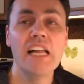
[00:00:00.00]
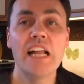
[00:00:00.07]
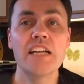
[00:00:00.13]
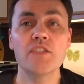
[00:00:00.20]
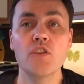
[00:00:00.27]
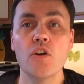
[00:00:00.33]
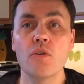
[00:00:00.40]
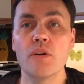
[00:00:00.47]

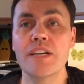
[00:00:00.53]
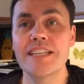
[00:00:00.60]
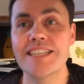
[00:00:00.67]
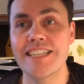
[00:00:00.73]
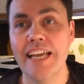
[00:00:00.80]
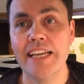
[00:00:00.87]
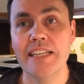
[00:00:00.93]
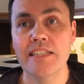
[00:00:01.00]
And so,
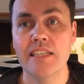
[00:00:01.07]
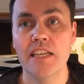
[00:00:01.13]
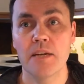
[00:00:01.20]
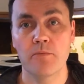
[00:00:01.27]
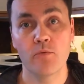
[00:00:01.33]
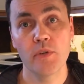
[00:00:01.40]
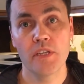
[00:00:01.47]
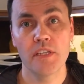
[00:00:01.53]
second
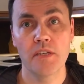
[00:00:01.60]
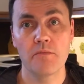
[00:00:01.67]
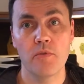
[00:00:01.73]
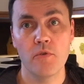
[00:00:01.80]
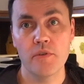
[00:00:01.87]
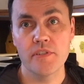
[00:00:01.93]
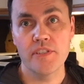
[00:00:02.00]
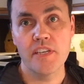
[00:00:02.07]
tip, really
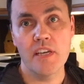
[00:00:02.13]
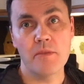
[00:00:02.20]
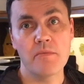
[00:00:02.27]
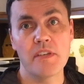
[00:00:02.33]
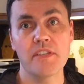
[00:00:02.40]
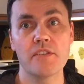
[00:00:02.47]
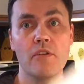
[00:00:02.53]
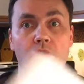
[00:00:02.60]
important
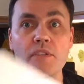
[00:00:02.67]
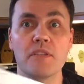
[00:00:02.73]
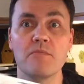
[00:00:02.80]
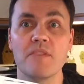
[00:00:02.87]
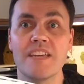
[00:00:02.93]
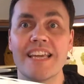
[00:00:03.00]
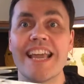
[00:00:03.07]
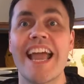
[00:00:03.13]
tip, is going to
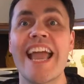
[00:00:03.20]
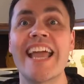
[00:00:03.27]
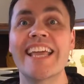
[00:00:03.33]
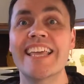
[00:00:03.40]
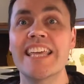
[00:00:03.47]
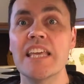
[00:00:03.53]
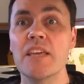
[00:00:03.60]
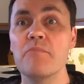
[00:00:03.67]
be
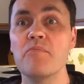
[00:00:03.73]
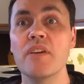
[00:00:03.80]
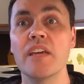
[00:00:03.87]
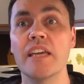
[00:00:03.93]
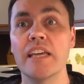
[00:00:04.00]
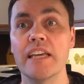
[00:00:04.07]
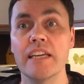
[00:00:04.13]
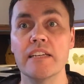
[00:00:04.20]
keep
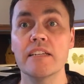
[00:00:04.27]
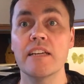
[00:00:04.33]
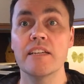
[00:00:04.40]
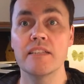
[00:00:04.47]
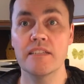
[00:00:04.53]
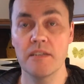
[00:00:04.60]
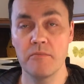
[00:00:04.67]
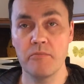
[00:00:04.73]
it
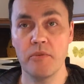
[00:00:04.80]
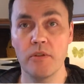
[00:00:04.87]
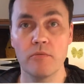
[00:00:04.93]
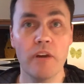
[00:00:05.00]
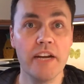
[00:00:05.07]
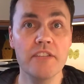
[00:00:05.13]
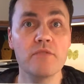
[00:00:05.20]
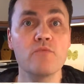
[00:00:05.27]
simple,
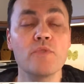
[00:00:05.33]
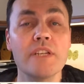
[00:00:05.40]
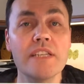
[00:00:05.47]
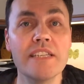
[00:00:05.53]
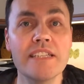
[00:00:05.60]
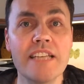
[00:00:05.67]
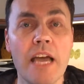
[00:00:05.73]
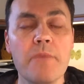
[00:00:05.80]
right? It's
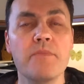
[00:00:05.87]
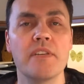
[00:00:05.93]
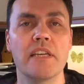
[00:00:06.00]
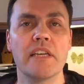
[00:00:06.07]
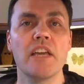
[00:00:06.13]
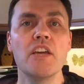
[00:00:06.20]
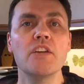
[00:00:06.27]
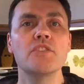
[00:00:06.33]
really
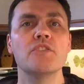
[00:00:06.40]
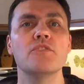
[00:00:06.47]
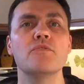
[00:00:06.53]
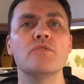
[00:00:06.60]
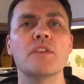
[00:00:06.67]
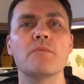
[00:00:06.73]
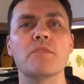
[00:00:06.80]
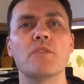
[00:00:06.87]
tempting to
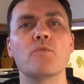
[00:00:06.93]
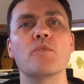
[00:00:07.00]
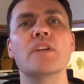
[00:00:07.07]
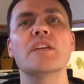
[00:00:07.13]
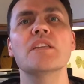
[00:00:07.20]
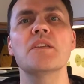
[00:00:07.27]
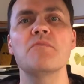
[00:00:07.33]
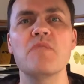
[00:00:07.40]
do something
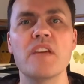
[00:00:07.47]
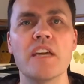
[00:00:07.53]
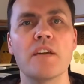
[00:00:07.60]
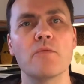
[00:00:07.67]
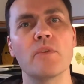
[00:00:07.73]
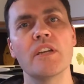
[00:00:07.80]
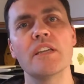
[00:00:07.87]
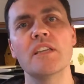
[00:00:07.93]
really
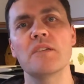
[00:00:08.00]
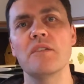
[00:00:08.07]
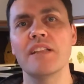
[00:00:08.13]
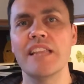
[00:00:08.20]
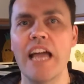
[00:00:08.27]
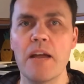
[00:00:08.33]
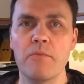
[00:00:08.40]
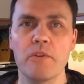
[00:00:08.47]
big, really
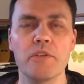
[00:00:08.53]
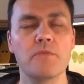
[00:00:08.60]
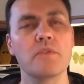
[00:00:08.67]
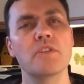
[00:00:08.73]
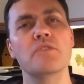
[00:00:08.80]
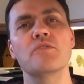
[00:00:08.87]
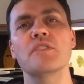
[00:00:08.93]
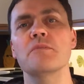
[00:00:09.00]
elaborate. You
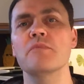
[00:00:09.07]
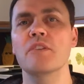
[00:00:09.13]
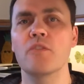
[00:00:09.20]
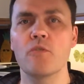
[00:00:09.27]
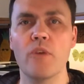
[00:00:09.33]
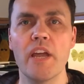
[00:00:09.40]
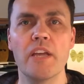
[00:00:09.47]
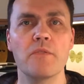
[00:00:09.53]
want to do something
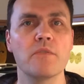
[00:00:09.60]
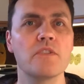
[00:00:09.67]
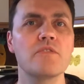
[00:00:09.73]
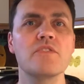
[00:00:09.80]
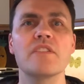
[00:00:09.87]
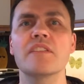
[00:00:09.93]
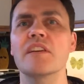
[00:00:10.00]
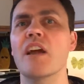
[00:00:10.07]
great. You want to
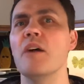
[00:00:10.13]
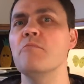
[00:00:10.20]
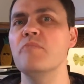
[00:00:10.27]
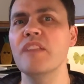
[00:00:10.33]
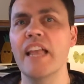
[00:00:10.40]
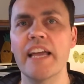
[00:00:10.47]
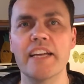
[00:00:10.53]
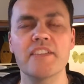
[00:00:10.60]
do something
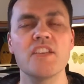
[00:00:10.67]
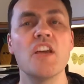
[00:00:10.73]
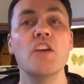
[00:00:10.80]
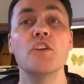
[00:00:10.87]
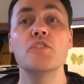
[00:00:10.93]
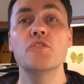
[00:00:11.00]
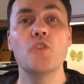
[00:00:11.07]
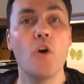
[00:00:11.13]
complex.
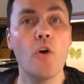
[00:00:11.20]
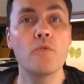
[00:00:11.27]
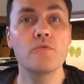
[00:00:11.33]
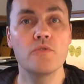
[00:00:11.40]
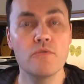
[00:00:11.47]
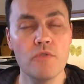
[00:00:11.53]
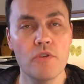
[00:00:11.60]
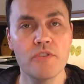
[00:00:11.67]
Don't
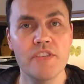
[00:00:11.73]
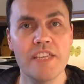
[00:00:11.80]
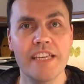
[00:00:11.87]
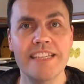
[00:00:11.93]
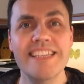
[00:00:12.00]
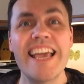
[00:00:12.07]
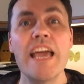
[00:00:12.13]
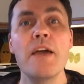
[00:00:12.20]
do those
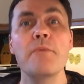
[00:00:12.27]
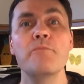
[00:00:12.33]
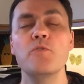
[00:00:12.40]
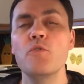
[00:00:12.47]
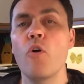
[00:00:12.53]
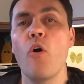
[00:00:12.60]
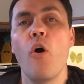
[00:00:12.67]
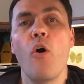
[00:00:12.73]
things.
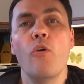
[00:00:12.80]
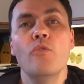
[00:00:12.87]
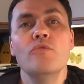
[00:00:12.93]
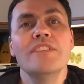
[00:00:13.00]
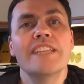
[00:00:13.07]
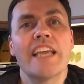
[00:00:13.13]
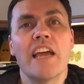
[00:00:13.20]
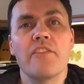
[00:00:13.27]
You
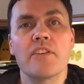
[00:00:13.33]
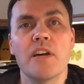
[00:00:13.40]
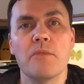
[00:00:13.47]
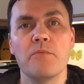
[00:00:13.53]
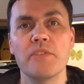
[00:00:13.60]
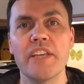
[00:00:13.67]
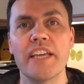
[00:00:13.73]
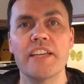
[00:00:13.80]
only have a
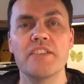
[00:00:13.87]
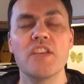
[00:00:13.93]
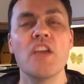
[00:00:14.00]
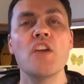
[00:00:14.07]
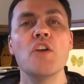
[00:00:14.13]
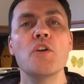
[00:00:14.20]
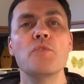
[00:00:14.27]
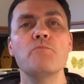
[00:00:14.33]
couple days.
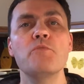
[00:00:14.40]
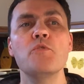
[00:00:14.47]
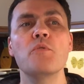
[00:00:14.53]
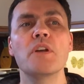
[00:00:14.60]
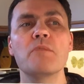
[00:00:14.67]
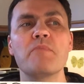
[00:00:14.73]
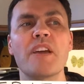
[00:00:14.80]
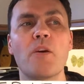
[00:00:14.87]
You
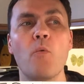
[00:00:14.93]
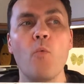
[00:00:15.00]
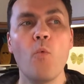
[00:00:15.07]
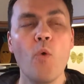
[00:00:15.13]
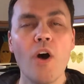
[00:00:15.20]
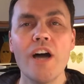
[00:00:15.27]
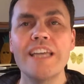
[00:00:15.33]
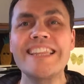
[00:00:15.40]
want to pick
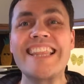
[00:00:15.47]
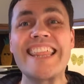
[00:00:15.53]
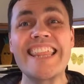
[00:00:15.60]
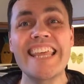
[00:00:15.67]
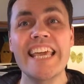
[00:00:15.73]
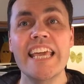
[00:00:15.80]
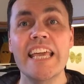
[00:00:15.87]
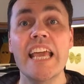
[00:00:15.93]
one
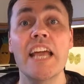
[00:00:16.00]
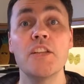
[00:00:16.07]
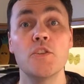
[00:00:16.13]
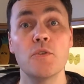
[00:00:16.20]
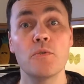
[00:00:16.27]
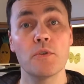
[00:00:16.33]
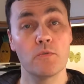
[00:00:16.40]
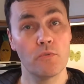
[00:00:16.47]
thing and
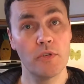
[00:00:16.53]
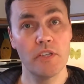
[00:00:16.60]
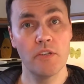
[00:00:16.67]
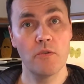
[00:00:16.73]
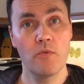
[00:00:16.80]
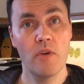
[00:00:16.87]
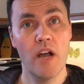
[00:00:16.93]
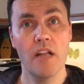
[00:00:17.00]
do it
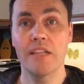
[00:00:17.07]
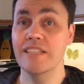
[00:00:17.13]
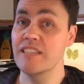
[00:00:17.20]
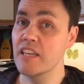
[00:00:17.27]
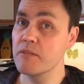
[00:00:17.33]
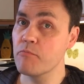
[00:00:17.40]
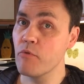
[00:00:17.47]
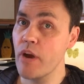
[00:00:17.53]
really well. It
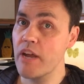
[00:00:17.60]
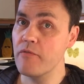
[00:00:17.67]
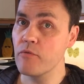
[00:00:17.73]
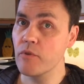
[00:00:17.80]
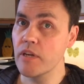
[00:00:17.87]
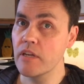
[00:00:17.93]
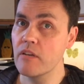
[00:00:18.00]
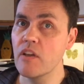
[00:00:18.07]
takes
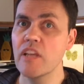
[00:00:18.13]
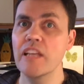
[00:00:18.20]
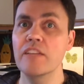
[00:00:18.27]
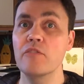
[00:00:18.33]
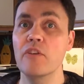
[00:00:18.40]
bravery. You